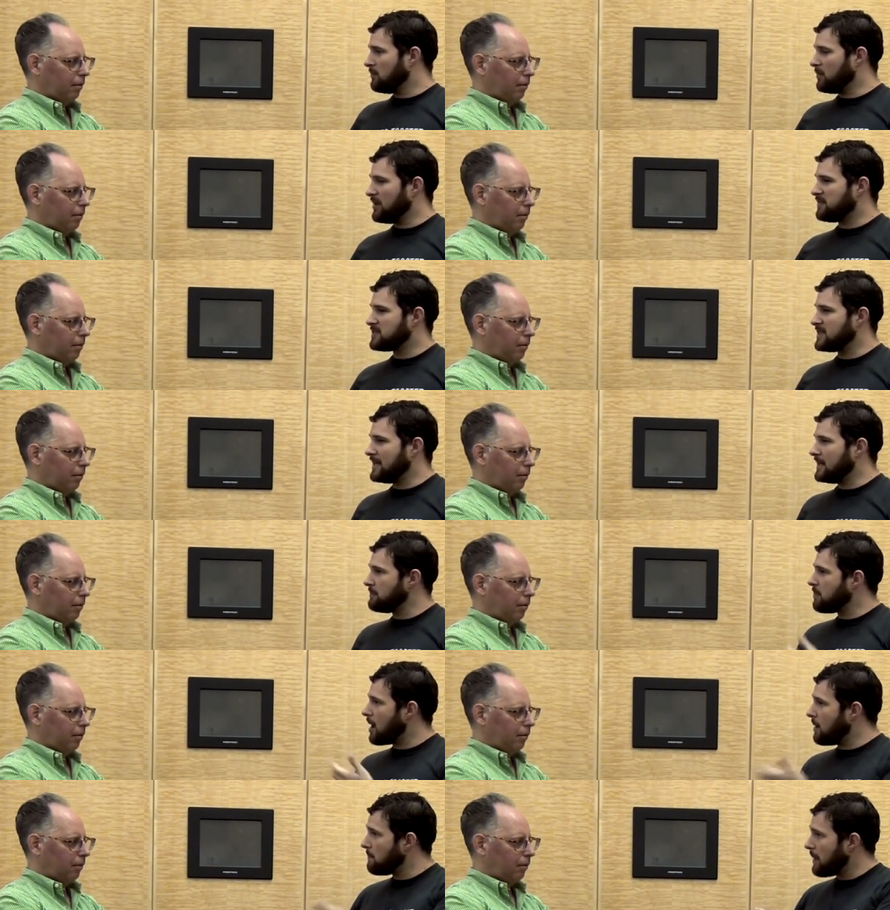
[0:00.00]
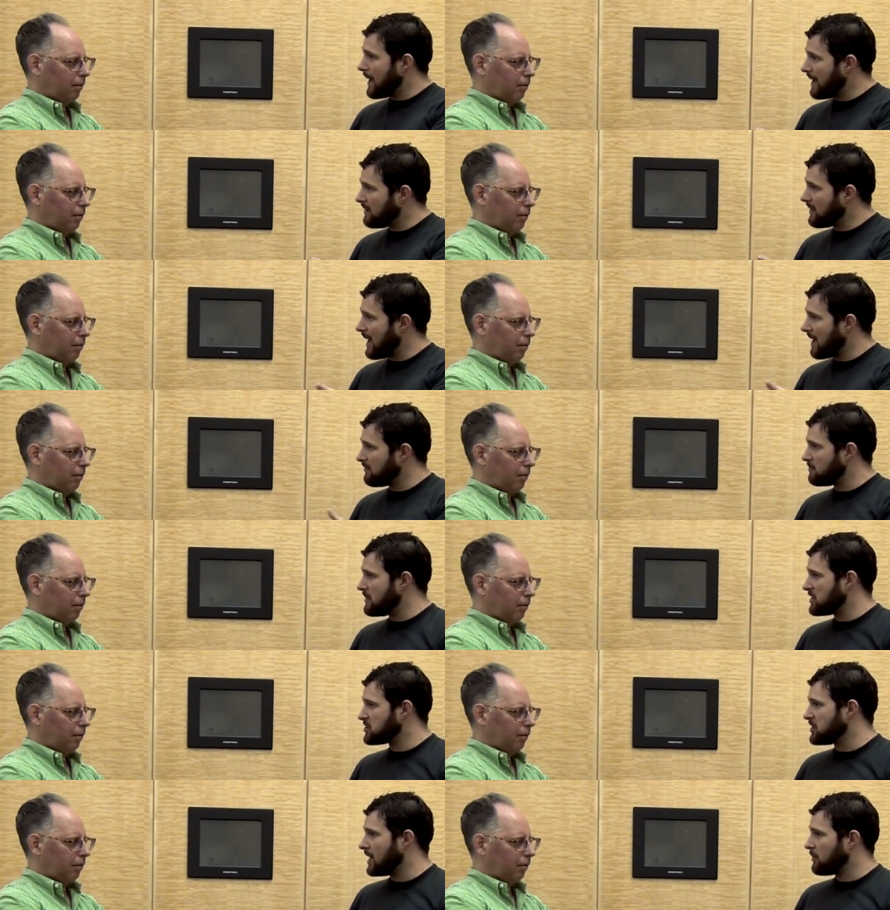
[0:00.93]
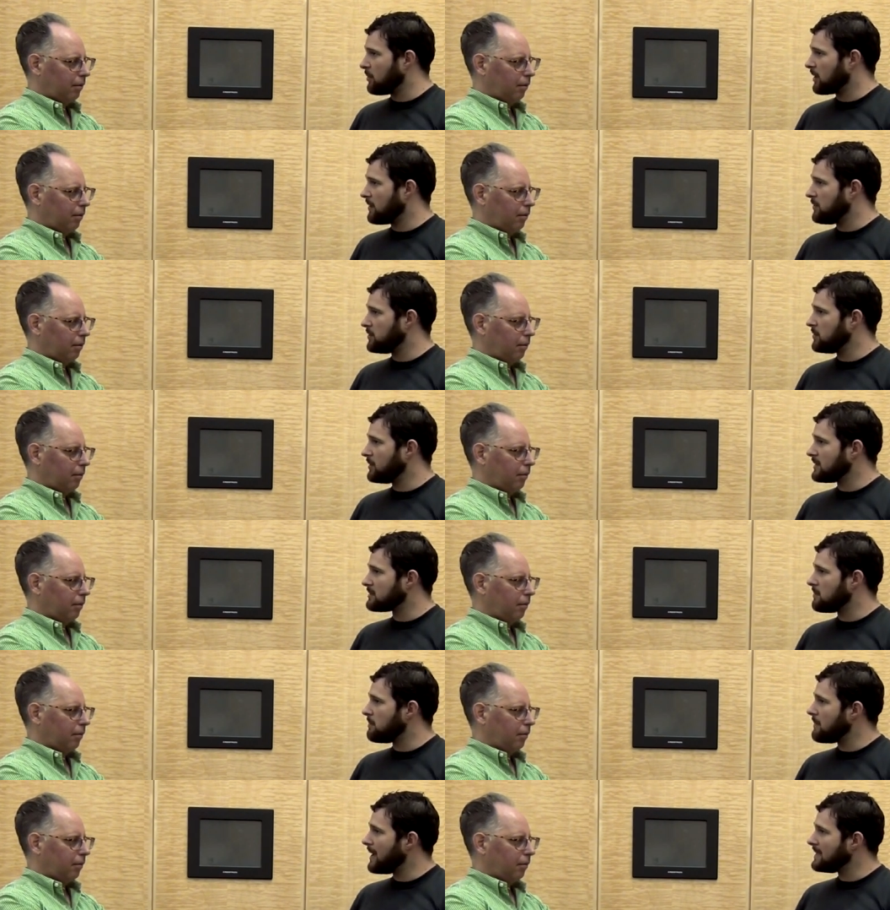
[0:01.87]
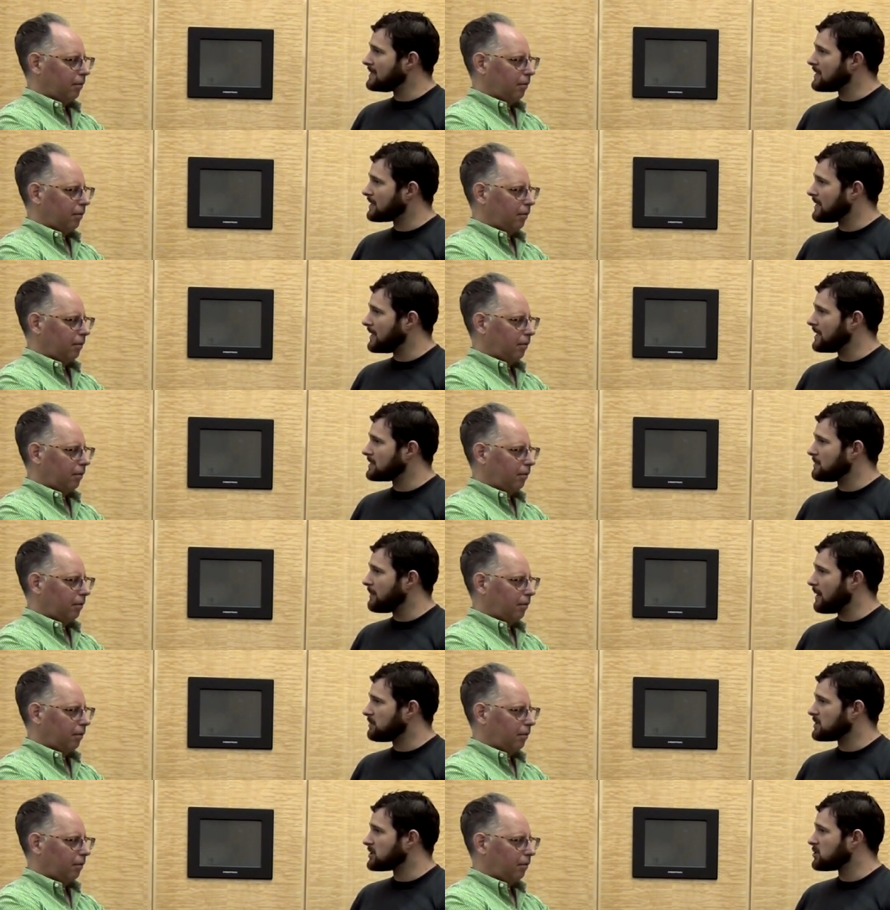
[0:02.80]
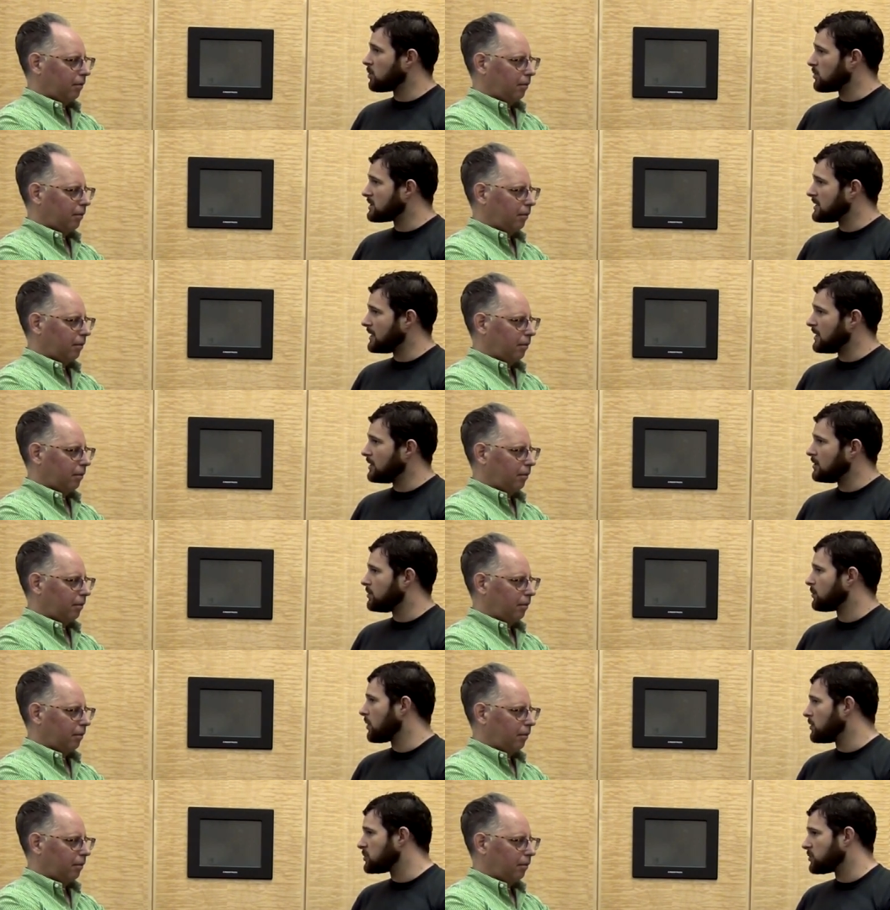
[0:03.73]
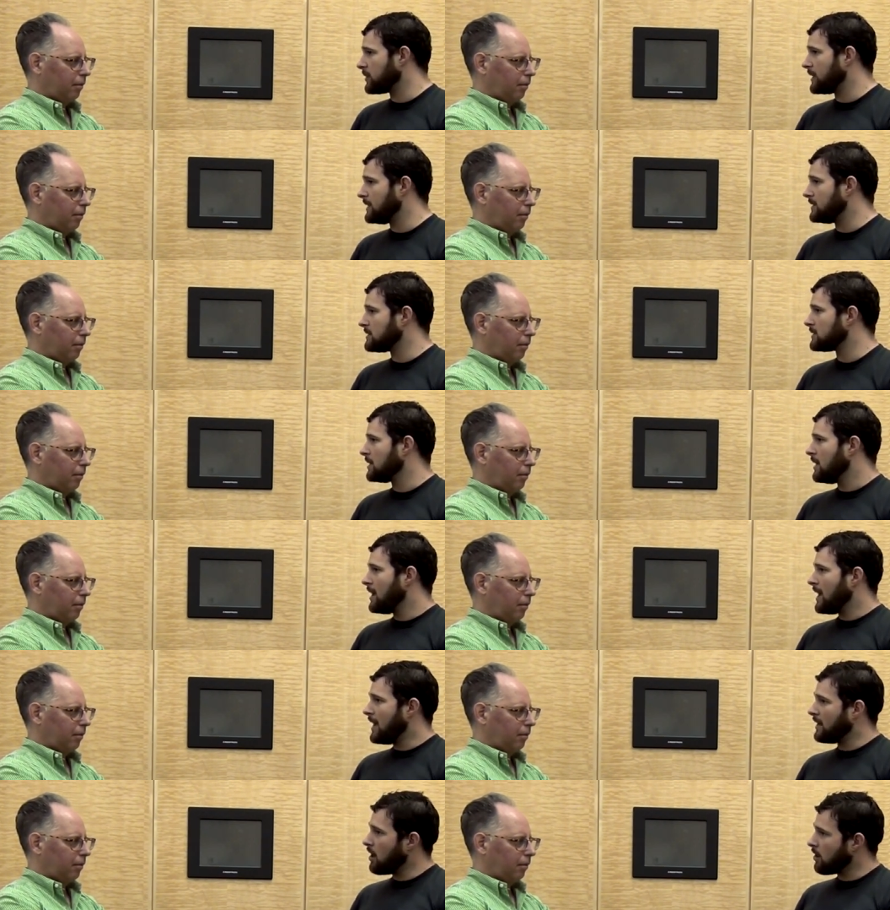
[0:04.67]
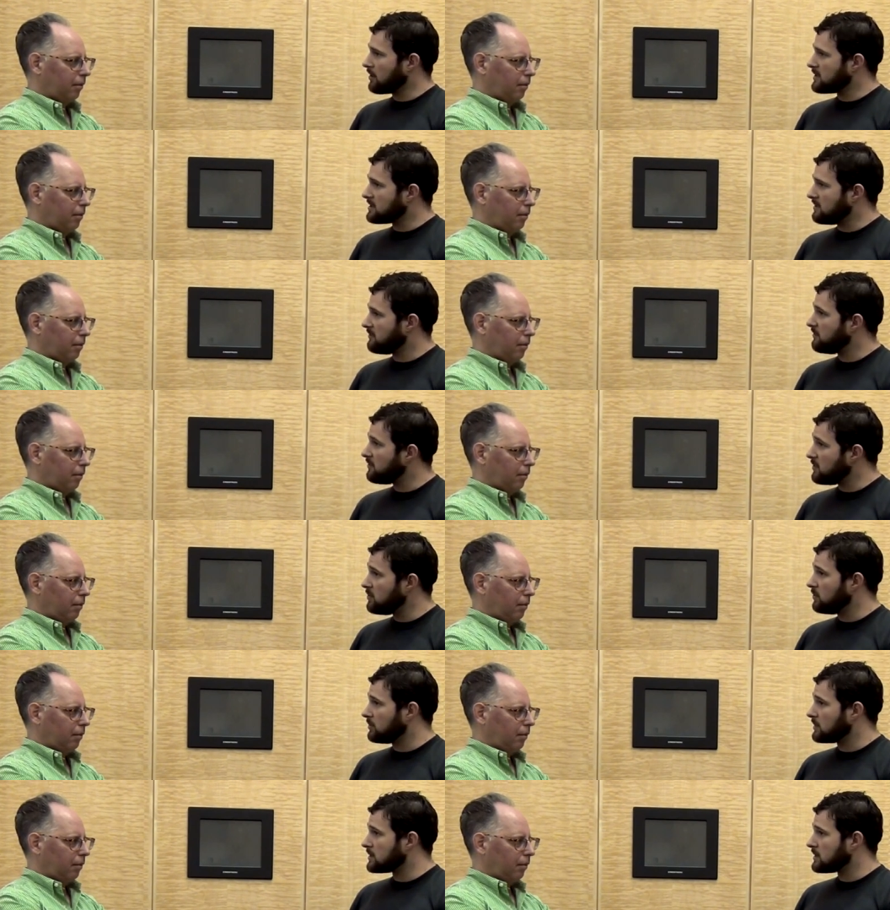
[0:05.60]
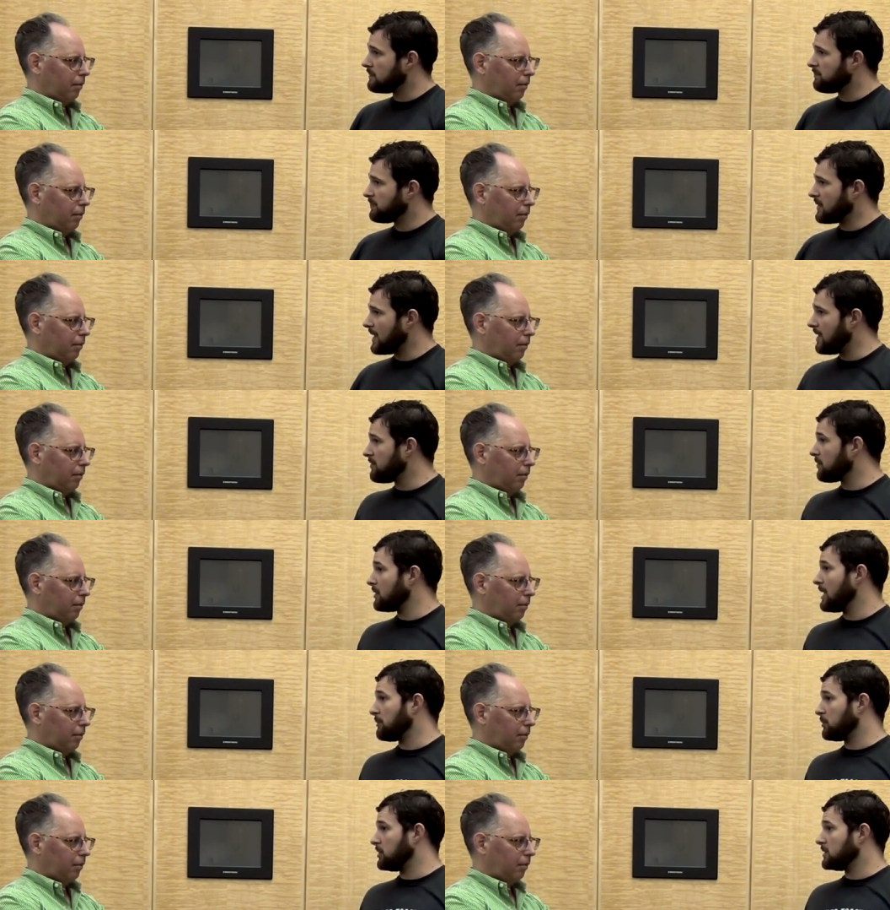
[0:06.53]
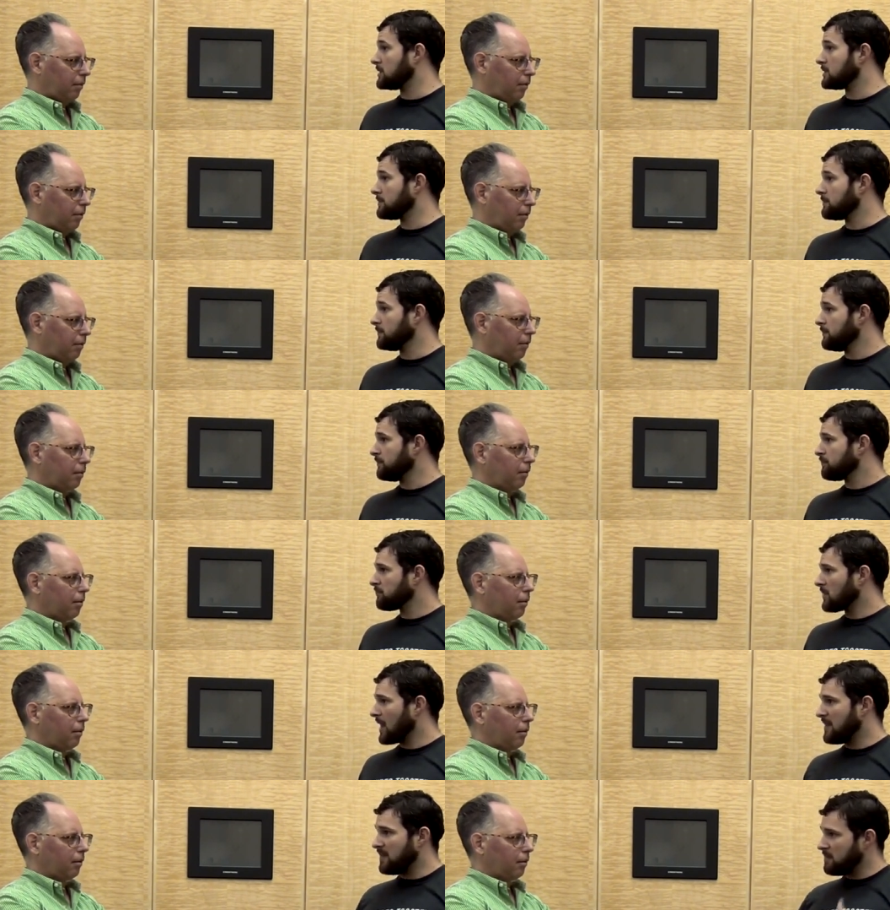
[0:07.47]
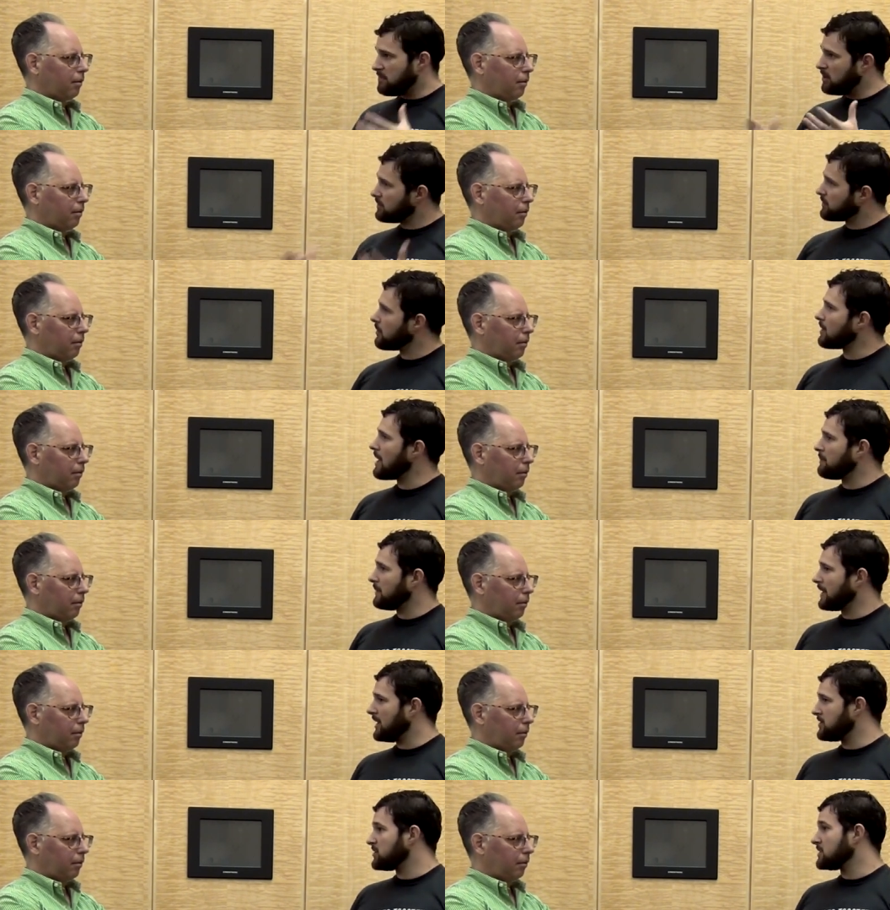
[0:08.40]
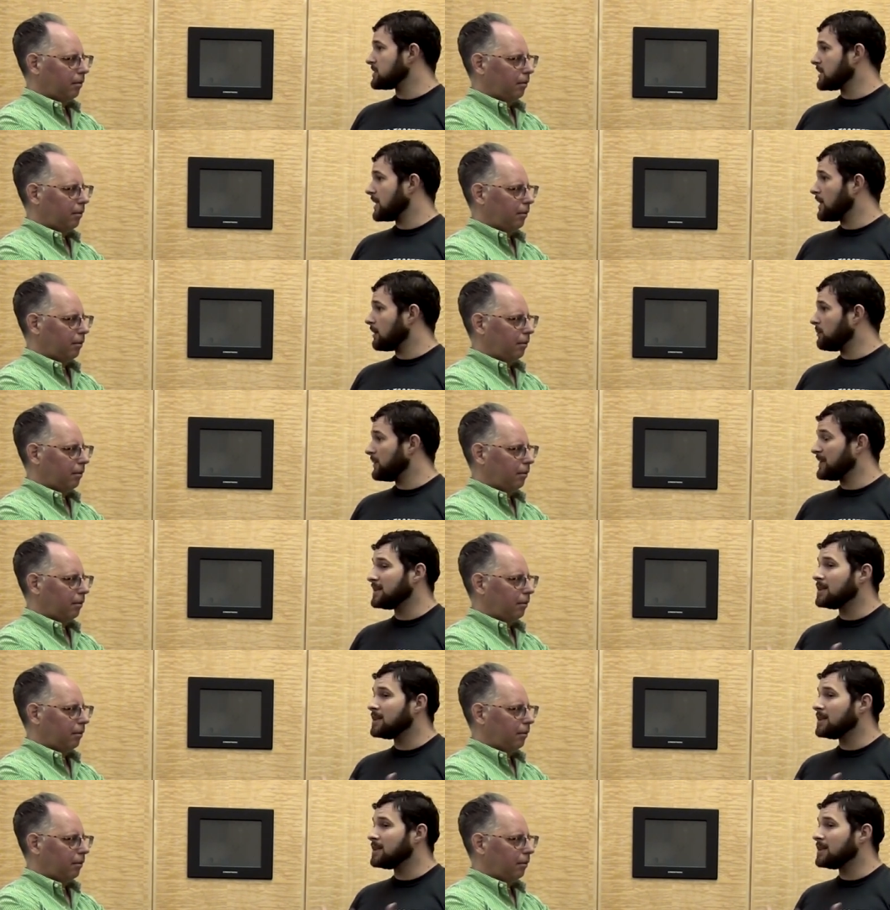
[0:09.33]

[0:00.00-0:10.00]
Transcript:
Speaker 1: We've seen in Pompeii they have a mesh network, and they're doing some amazing things about sourcing groceries and artisan foods in their neighborhoods. And they built their own applications there. We'd